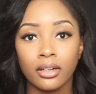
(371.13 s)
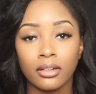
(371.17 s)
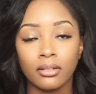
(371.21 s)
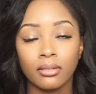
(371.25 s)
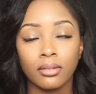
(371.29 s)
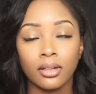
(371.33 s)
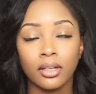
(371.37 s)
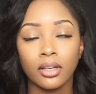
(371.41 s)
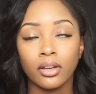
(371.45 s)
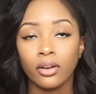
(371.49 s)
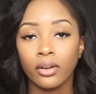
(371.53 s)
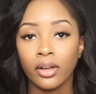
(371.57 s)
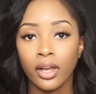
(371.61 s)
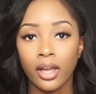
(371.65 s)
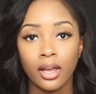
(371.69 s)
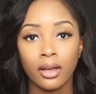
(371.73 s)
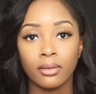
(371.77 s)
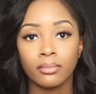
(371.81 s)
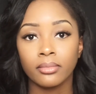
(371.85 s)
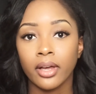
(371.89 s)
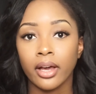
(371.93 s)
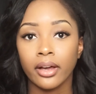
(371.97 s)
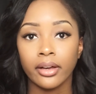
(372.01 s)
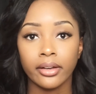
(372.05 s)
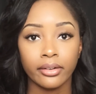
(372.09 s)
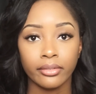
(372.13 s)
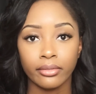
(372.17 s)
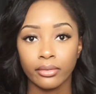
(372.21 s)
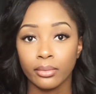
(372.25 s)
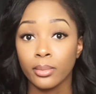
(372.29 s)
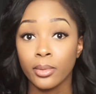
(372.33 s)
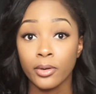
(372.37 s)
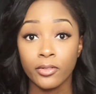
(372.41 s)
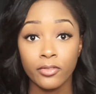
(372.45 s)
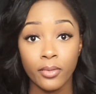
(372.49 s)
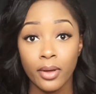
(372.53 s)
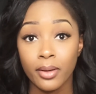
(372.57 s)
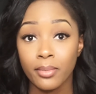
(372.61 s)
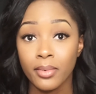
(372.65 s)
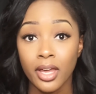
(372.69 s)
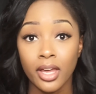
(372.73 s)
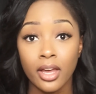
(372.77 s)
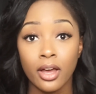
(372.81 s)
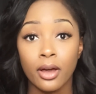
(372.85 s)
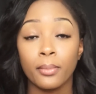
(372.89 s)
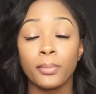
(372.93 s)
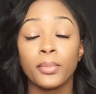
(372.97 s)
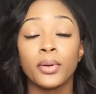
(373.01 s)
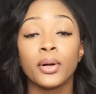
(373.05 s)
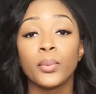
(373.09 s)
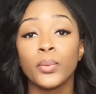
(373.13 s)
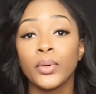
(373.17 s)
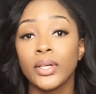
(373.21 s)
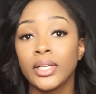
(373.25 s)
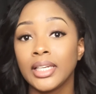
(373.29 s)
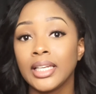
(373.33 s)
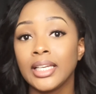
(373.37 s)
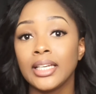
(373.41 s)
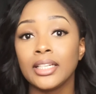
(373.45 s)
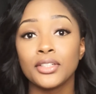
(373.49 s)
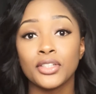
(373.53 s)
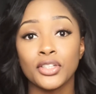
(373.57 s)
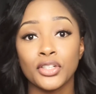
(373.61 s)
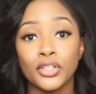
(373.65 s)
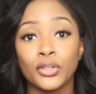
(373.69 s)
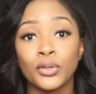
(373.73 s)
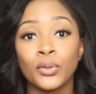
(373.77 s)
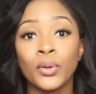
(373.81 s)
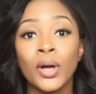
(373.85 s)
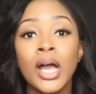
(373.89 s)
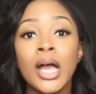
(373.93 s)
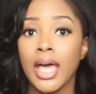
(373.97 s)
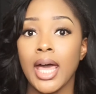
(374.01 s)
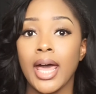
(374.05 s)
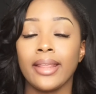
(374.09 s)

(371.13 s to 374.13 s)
and I'm like, okay, I'm not gonna remove my makeup, but we need to.